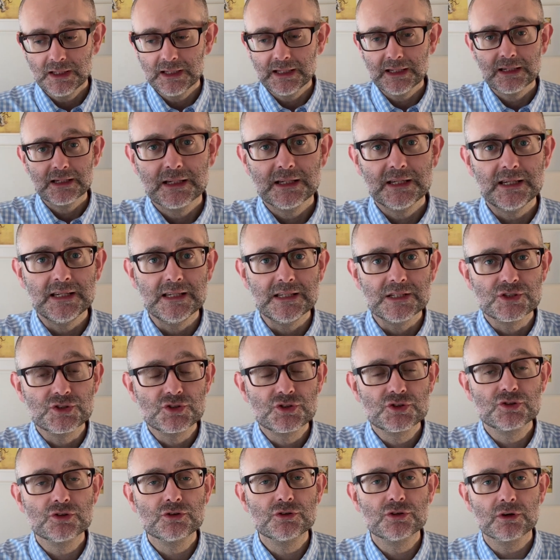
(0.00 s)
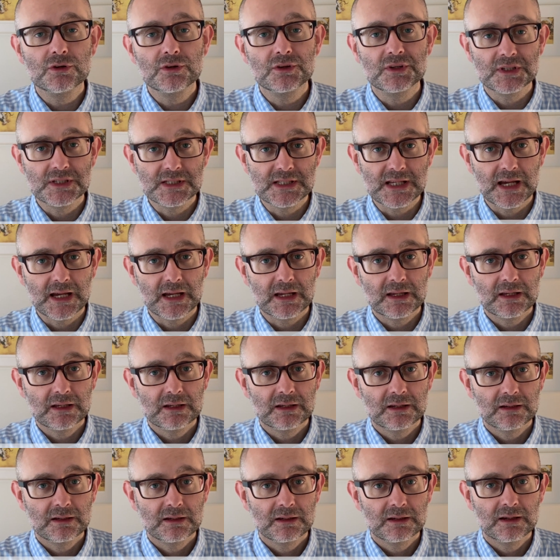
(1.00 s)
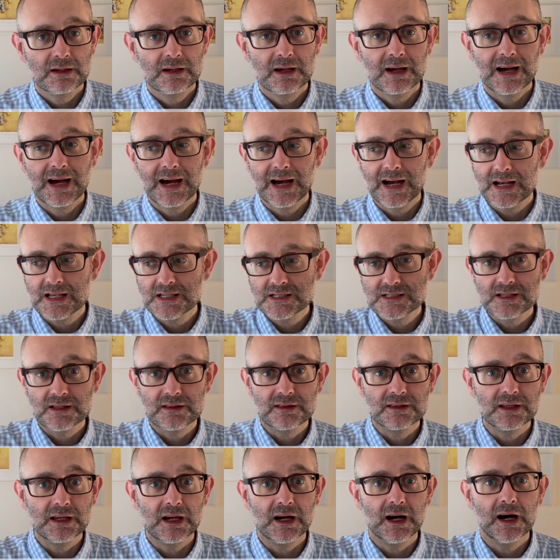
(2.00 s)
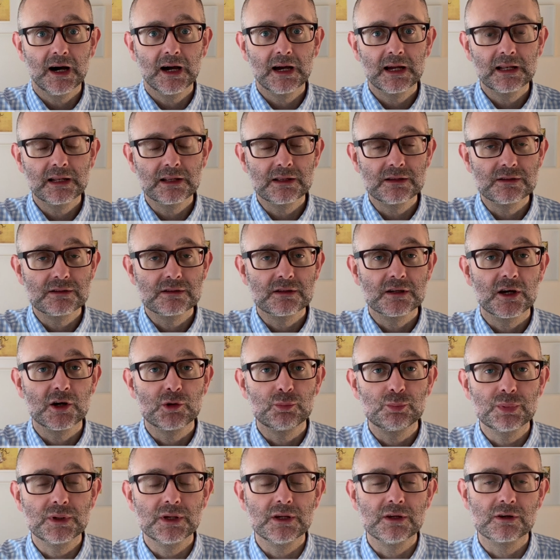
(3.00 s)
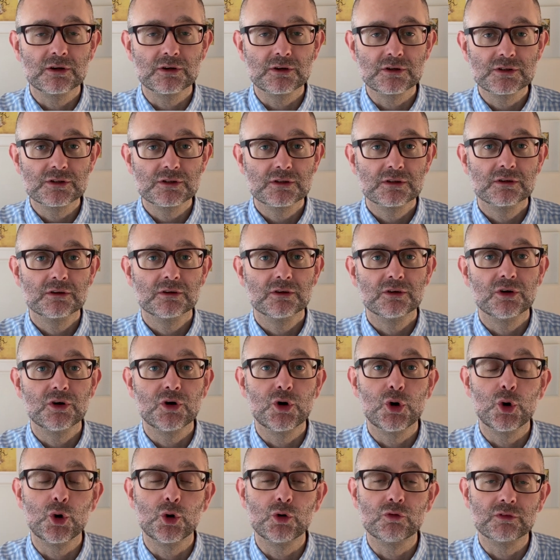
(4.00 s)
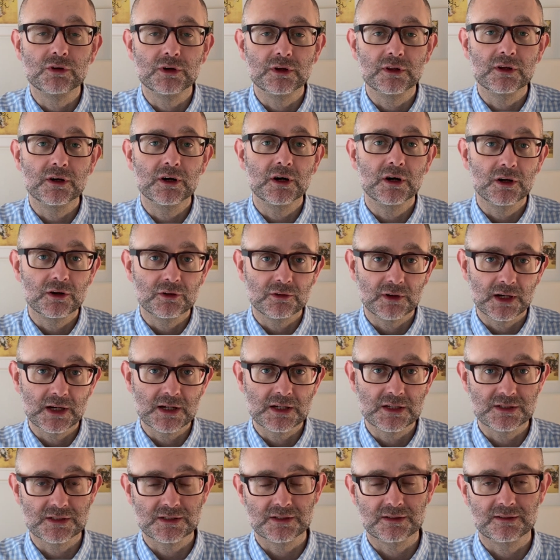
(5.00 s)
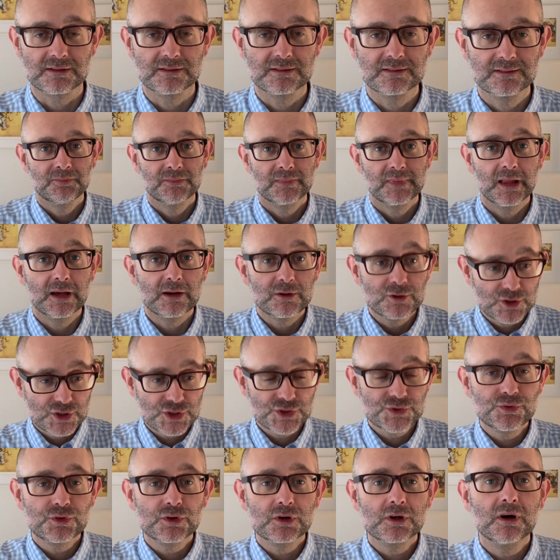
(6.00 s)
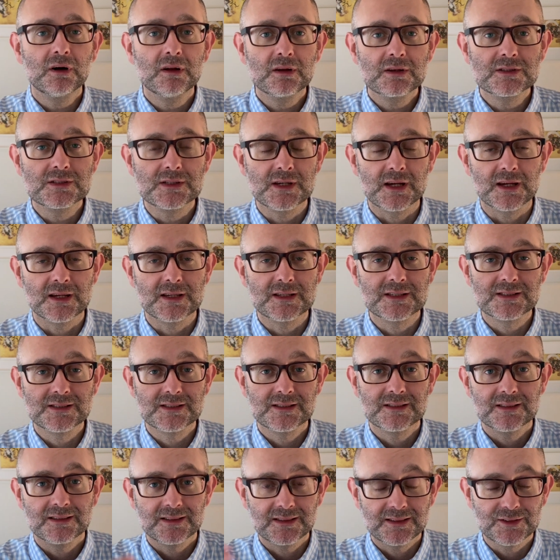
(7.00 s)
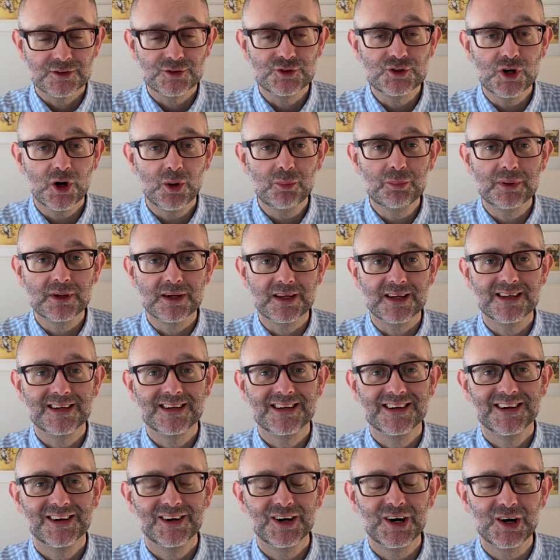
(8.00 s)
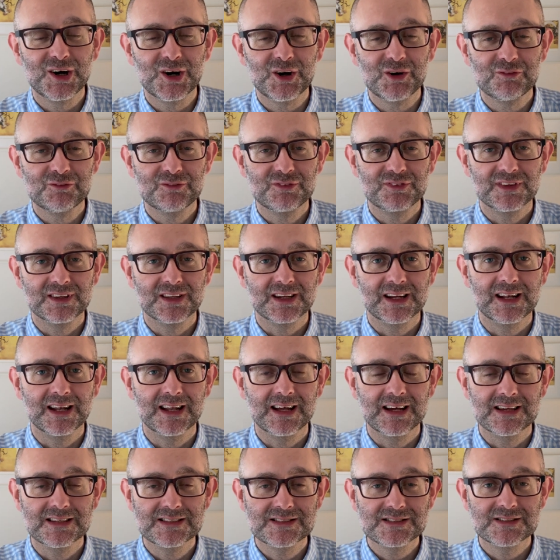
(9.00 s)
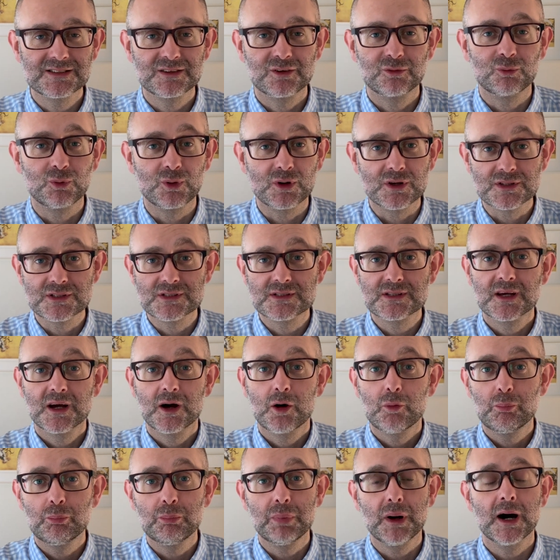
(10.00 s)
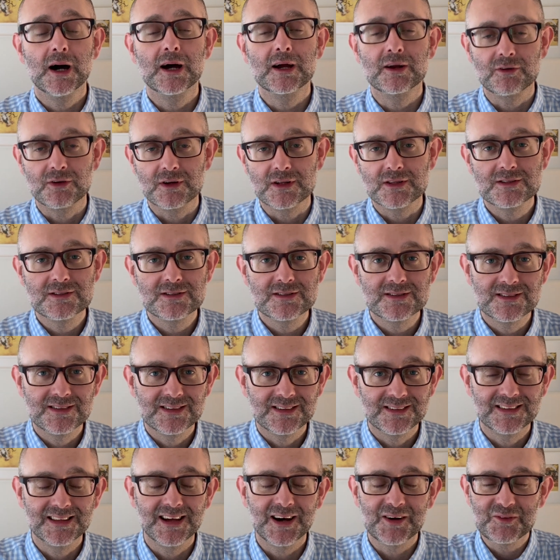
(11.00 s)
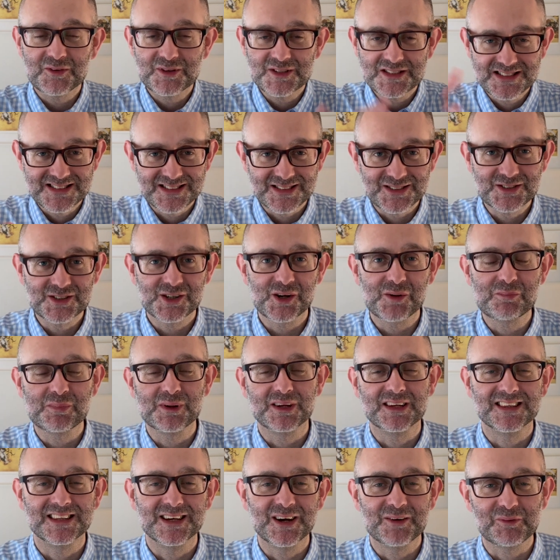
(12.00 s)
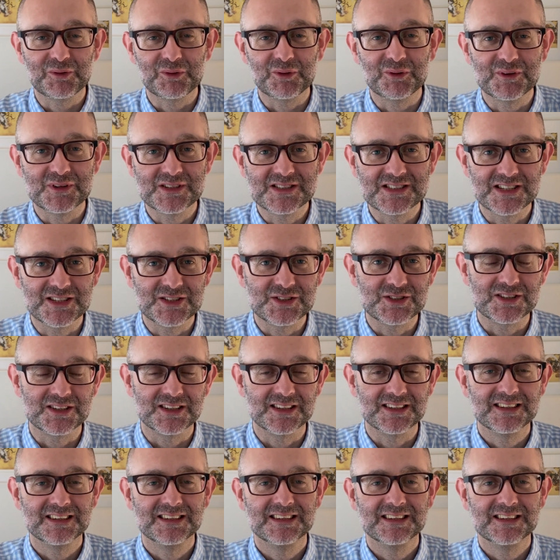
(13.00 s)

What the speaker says: he stood on the deck as the island appeared over the horizon. Now, just for context, the topic of the class was pirates. That was the topic that we were teaching.